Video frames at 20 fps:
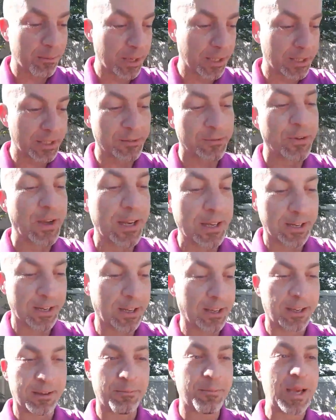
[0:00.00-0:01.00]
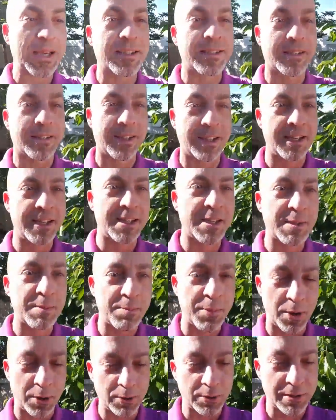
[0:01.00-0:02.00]
but defending basically his
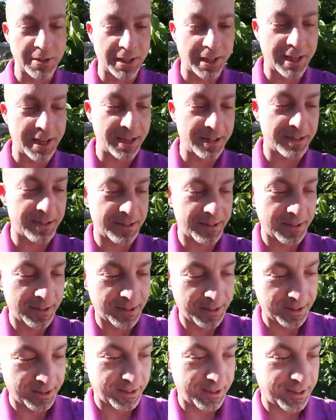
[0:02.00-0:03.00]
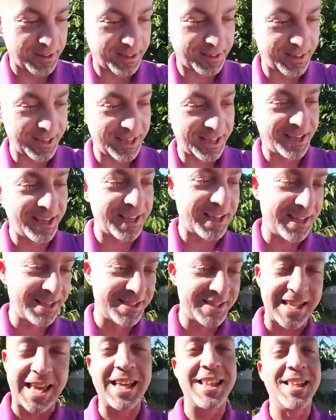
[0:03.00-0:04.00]
post against the
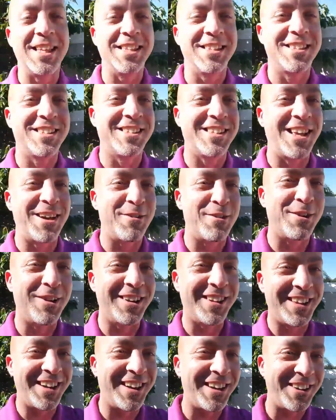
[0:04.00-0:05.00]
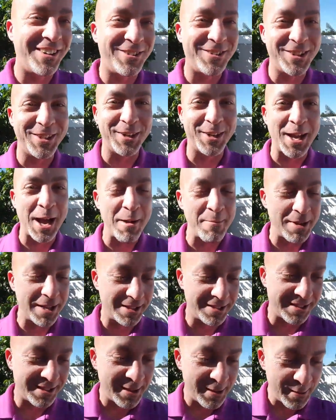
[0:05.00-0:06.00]
assailants that were there with their
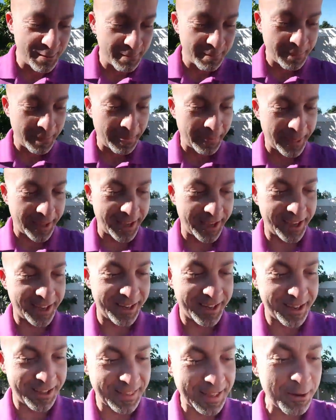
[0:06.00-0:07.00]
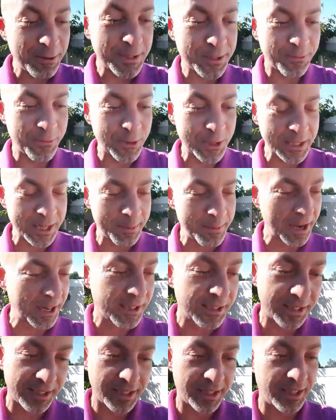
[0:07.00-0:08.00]
comments. And uh, that was the first time
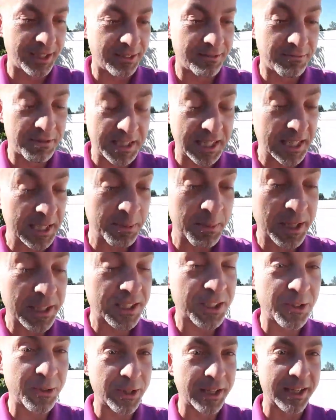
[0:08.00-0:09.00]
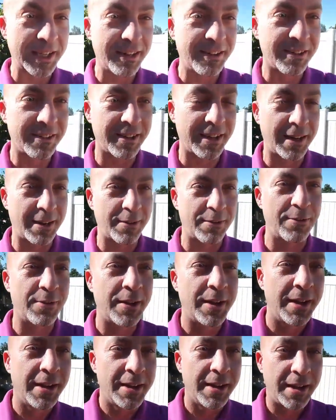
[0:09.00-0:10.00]
actually in six months to a year that I've
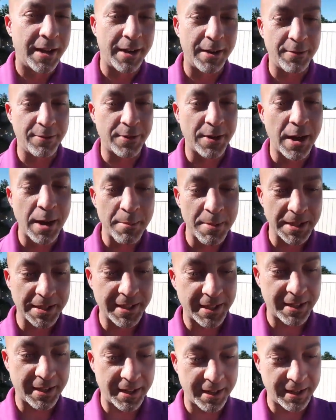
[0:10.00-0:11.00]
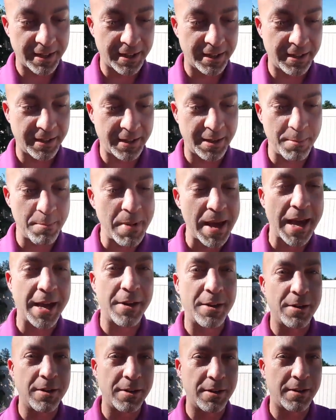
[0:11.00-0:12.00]
I've commented on a
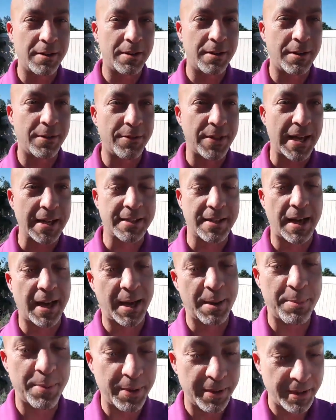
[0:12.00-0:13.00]
matter of that type.